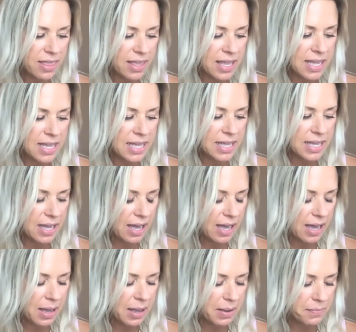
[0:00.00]
the
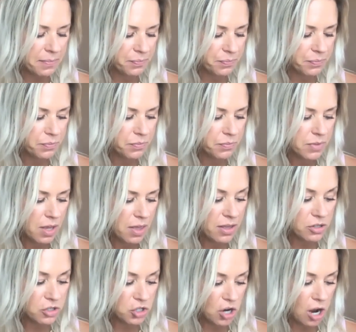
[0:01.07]

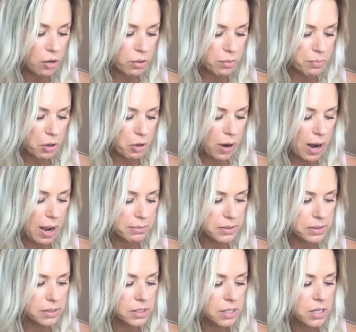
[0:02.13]
chakra programs.